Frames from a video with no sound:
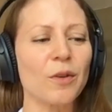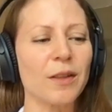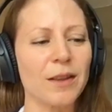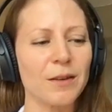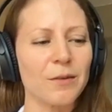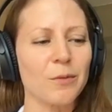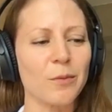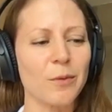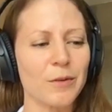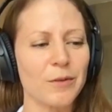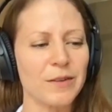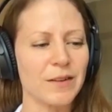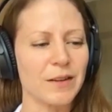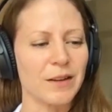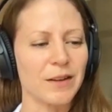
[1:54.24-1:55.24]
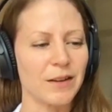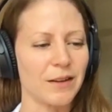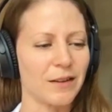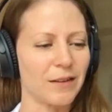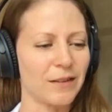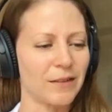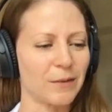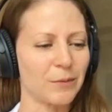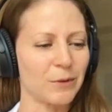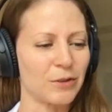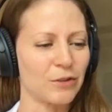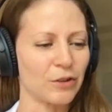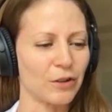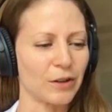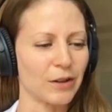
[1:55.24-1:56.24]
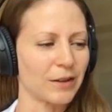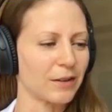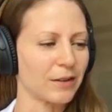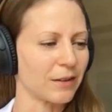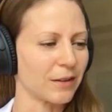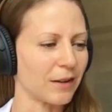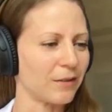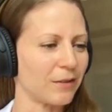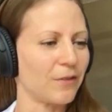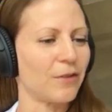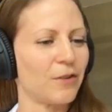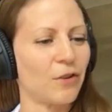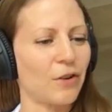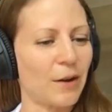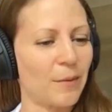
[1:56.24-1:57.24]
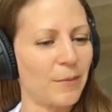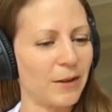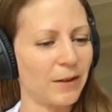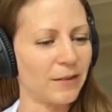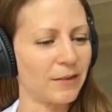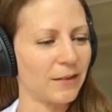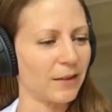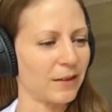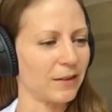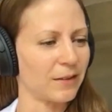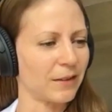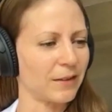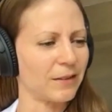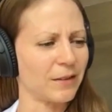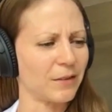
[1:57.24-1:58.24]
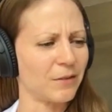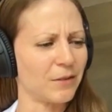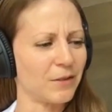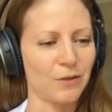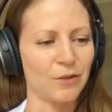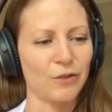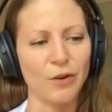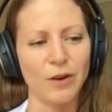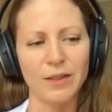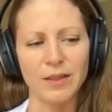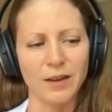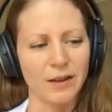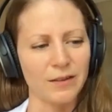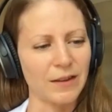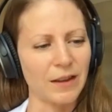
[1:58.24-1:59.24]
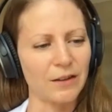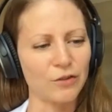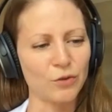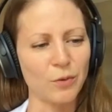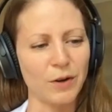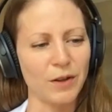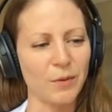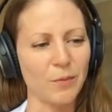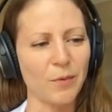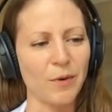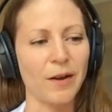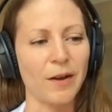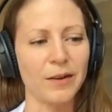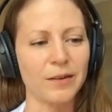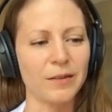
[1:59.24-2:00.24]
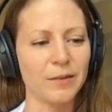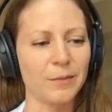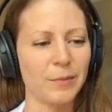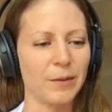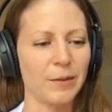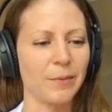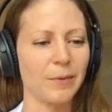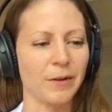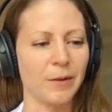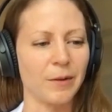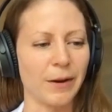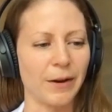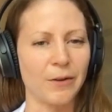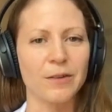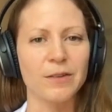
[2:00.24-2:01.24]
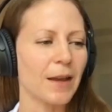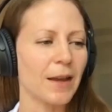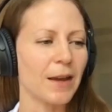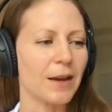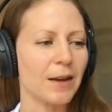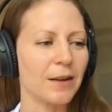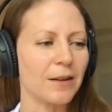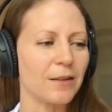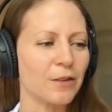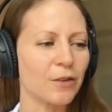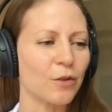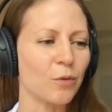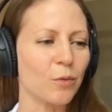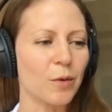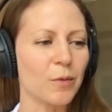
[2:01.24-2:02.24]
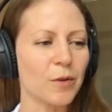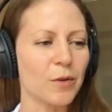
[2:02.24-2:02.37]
what we did is we took, I don't even know how many studies I did. So I think I scanned 21 people about. And what we were